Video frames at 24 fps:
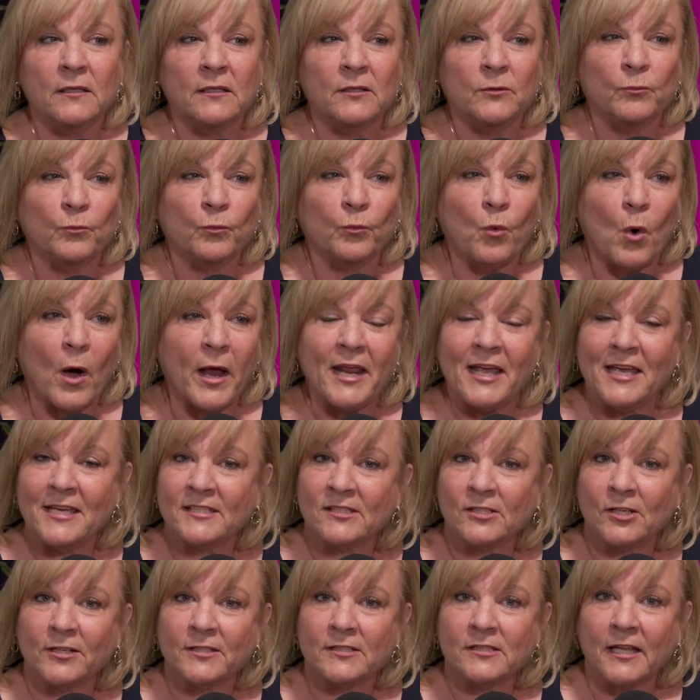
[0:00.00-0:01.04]
what he
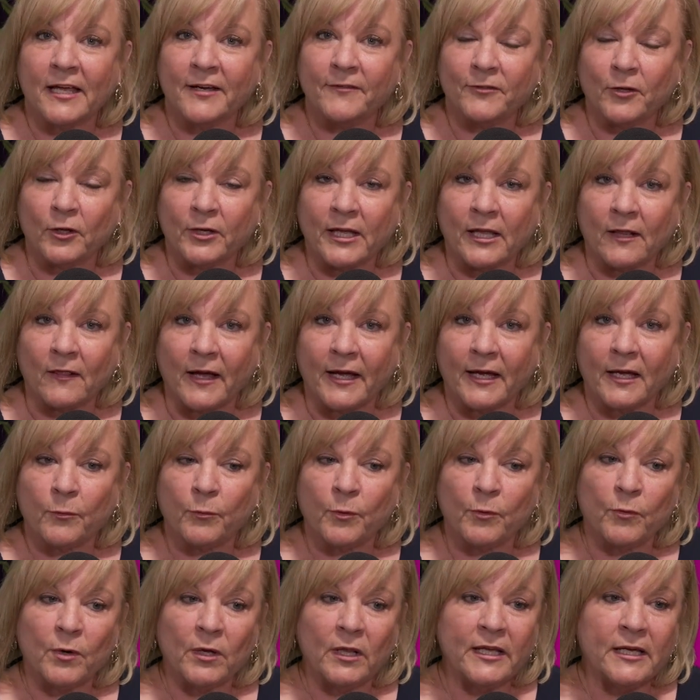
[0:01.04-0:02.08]
saw his life looking like. And
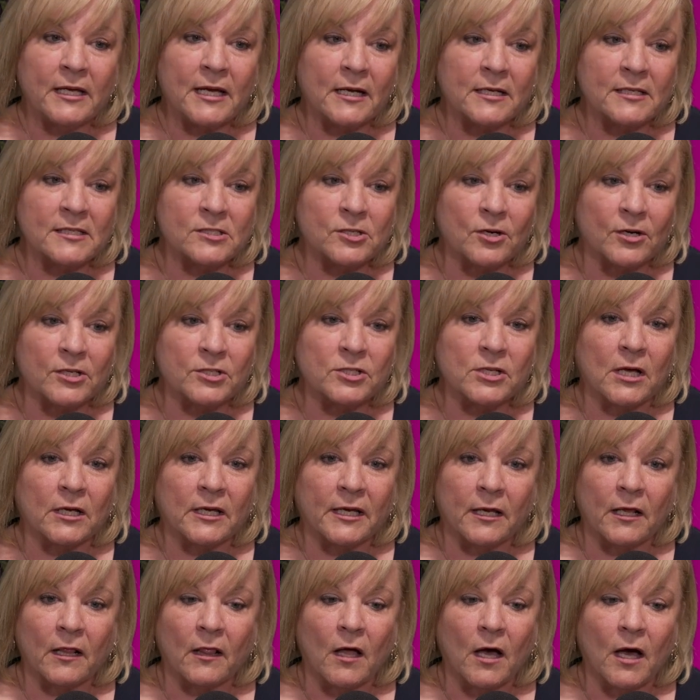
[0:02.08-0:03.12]
we really kind of started
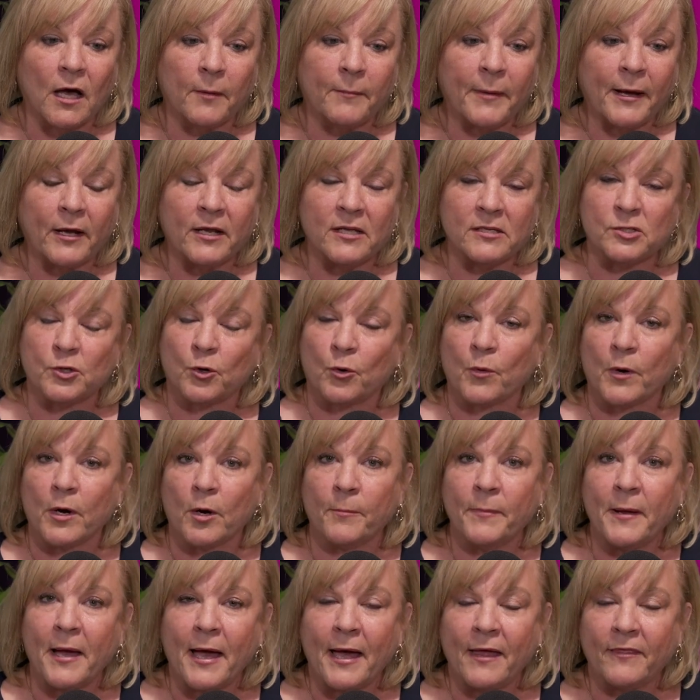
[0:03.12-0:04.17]
talking a lot about his career
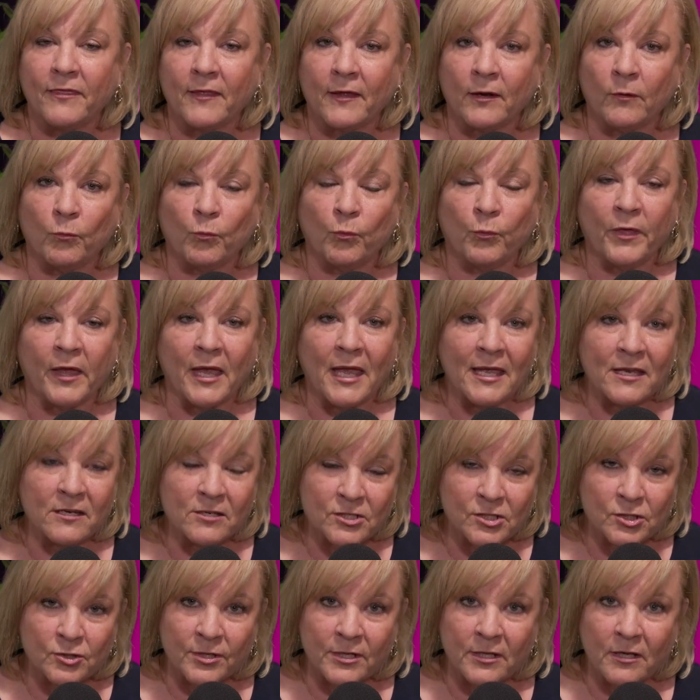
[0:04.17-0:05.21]
path and the
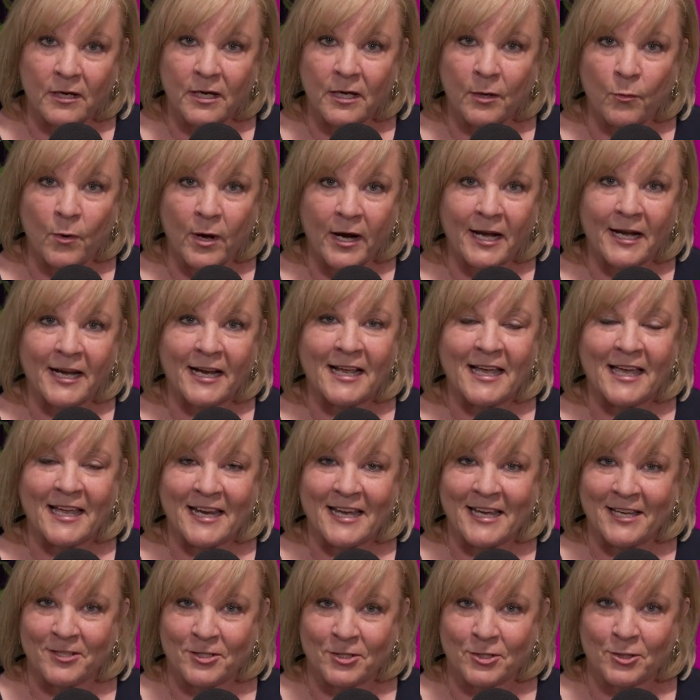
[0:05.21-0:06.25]
industry that he wanted to get
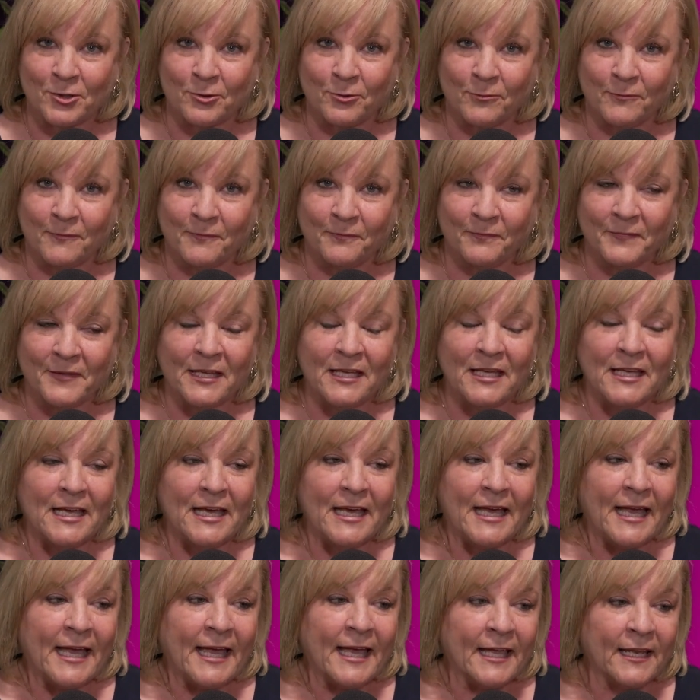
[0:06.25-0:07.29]
into.
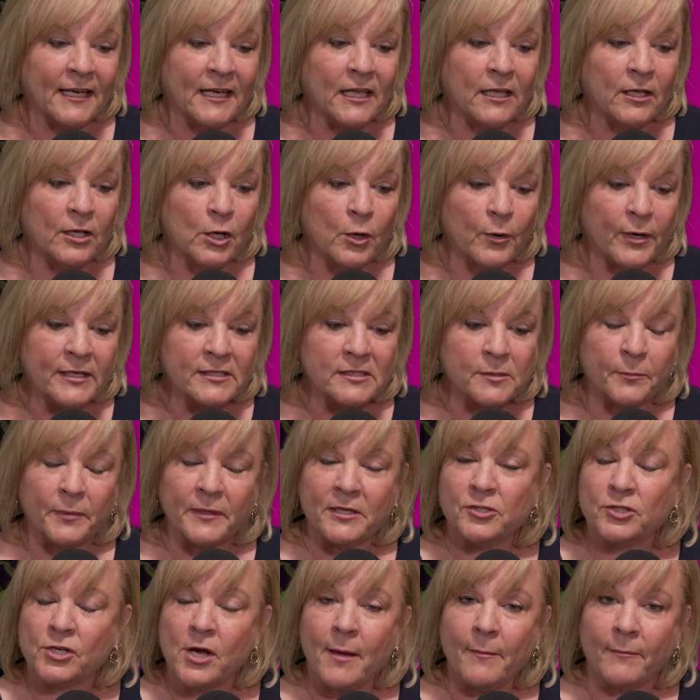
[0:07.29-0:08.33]
And, you know, it's a
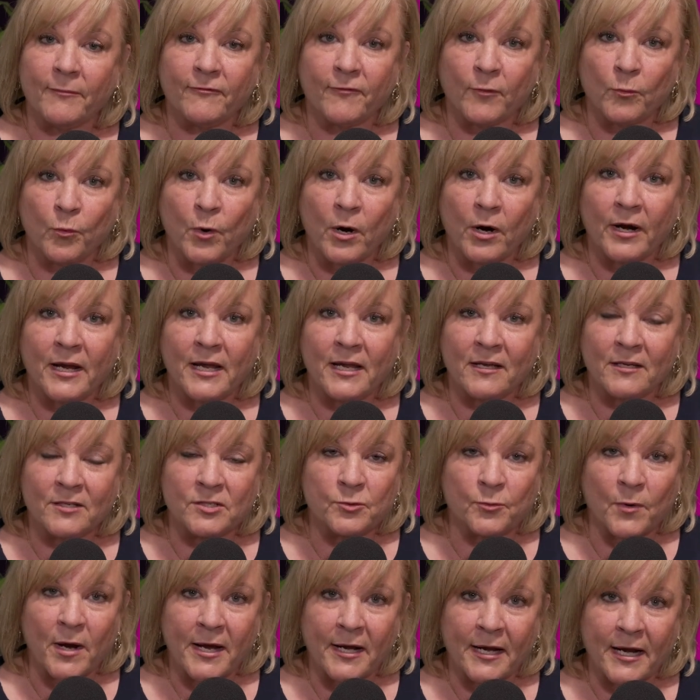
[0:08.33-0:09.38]
big jump from where he
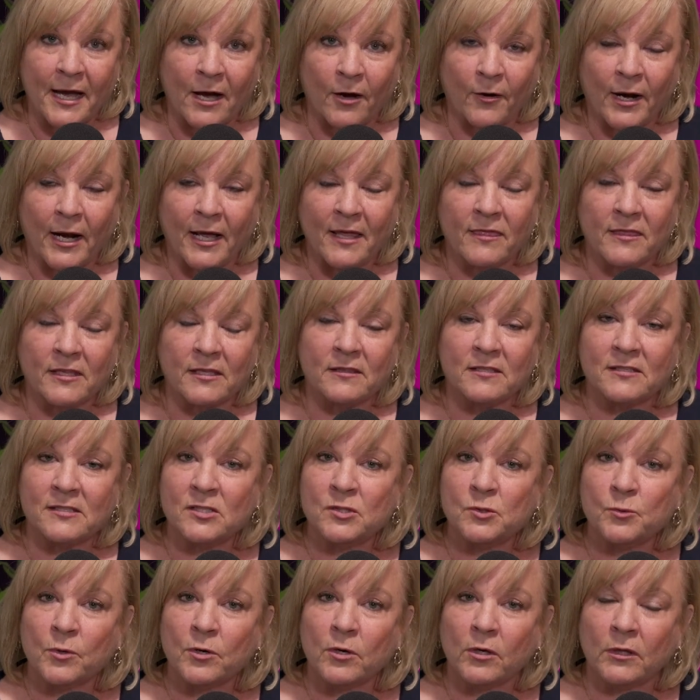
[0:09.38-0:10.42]
is right now. And I think this
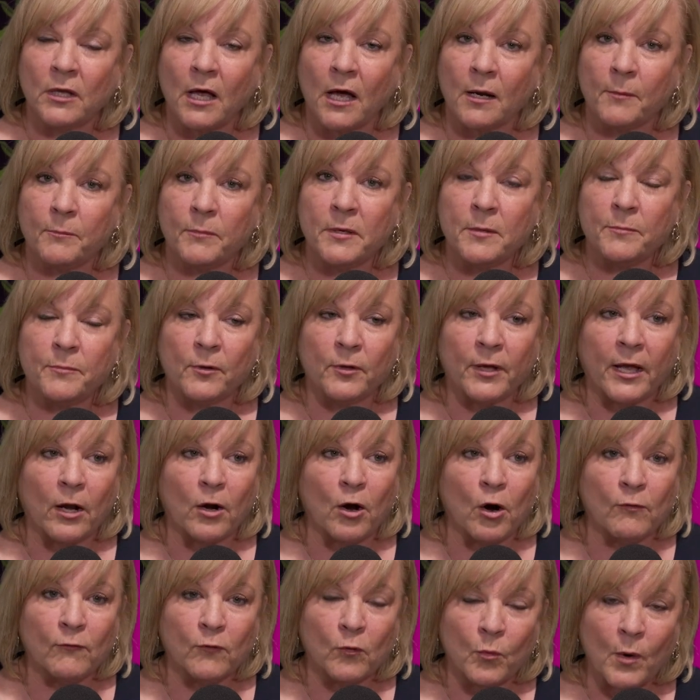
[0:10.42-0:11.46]
is where a lot of people get
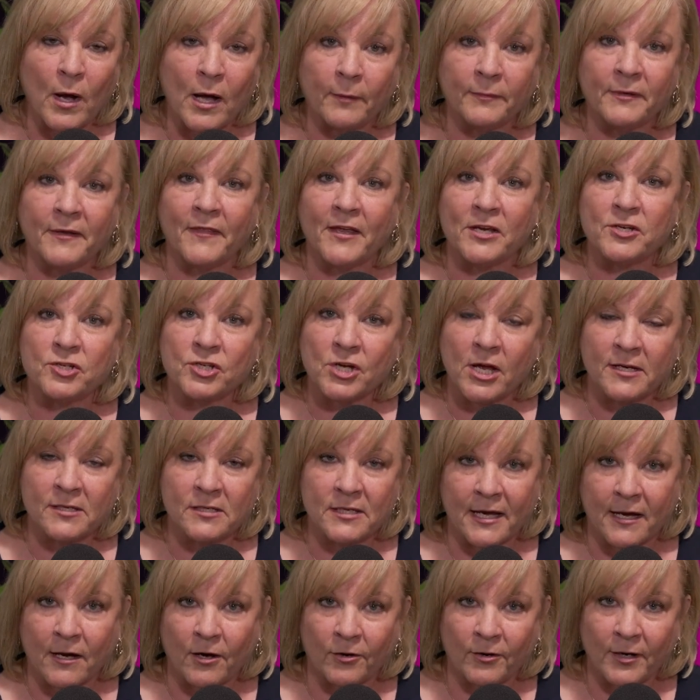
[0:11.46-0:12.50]
overwhelmed and they shut
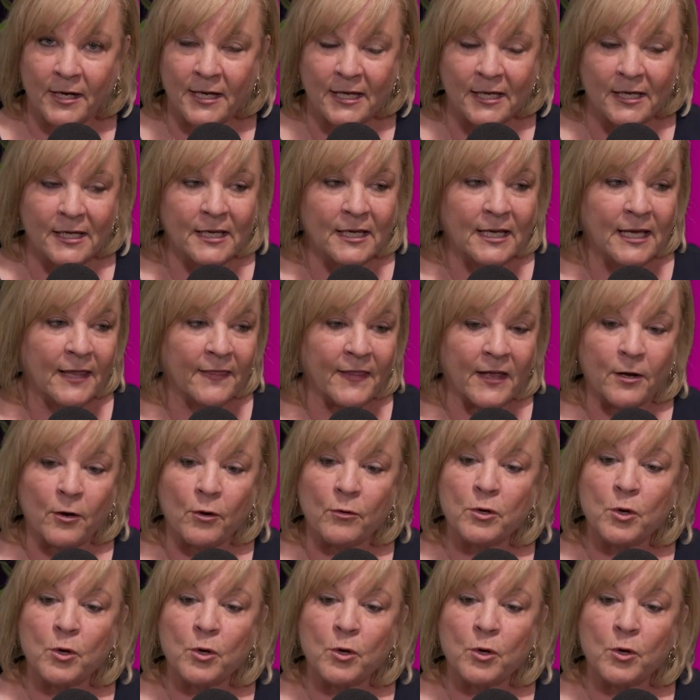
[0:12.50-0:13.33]
down and they don't